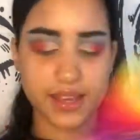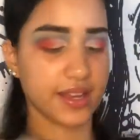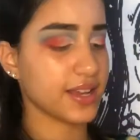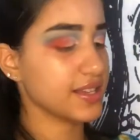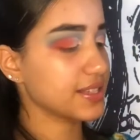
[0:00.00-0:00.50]

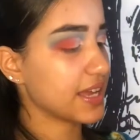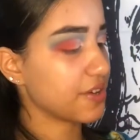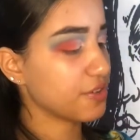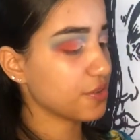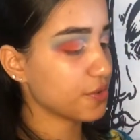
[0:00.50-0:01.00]
Guys, I
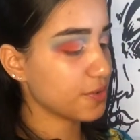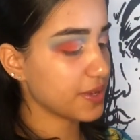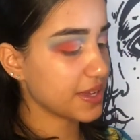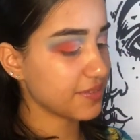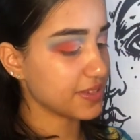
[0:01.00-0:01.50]
don't know
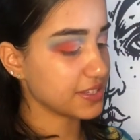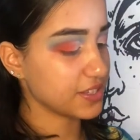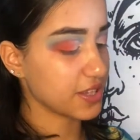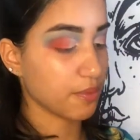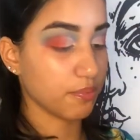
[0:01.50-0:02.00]
if it's
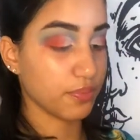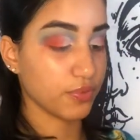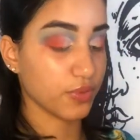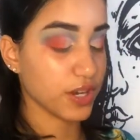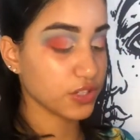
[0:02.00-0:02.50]
the
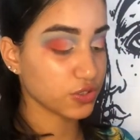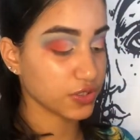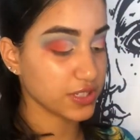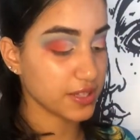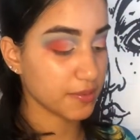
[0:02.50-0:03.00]
brush or
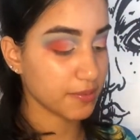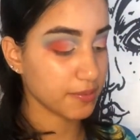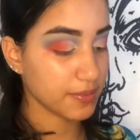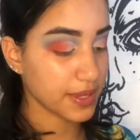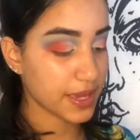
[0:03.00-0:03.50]
is it
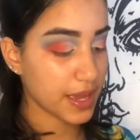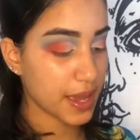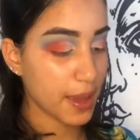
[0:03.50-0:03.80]
me,